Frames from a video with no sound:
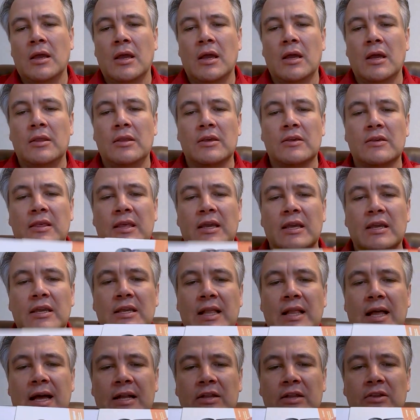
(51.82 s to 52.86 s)
And this thing
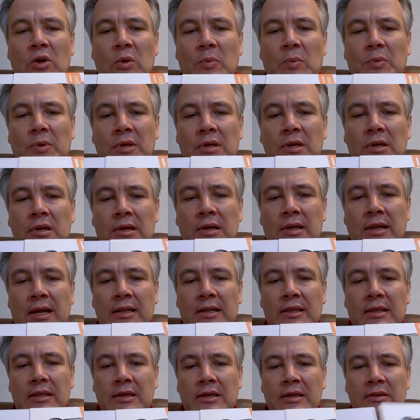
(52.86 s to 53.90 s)
slides open like
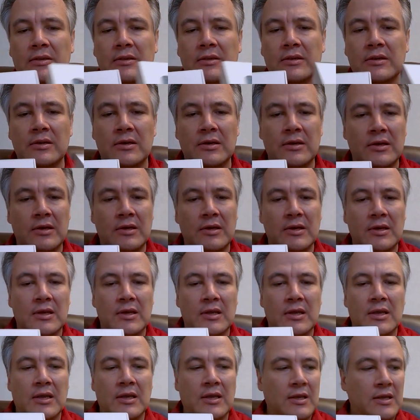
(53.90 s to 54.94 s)
this.
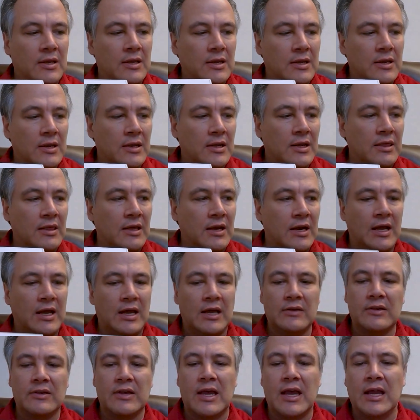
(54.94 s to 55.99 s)
And then it
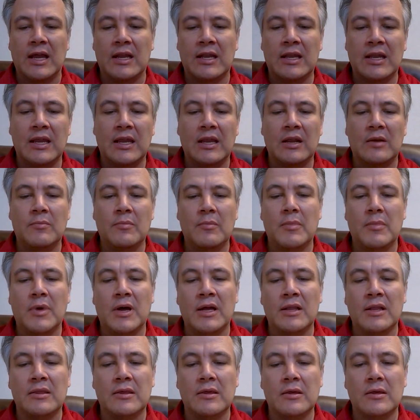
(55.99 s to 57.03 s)
has an
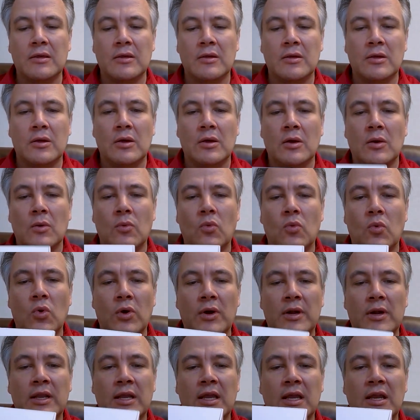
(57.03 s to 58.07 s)
18-month
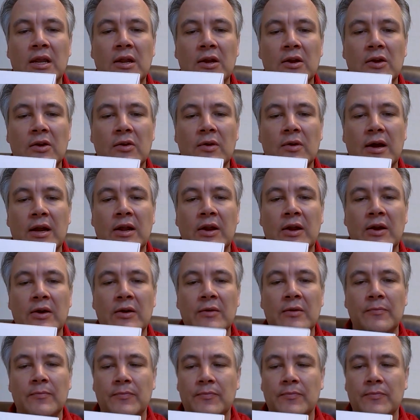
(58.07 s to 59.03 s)
warranty right here.